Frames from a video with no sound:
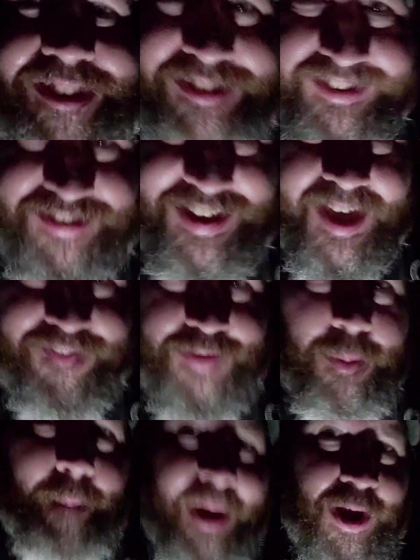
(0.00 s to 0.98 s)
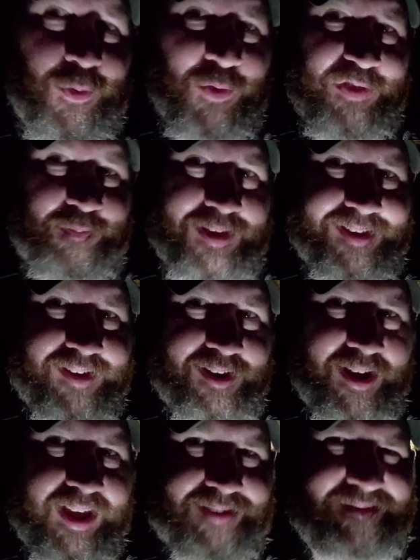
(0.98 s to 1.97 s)
You just have to bear with me,
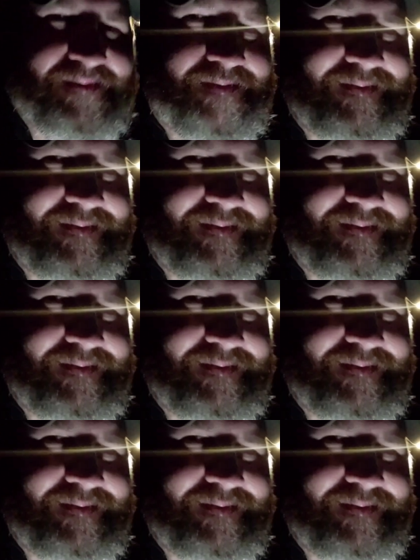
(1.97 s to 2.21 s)
all right?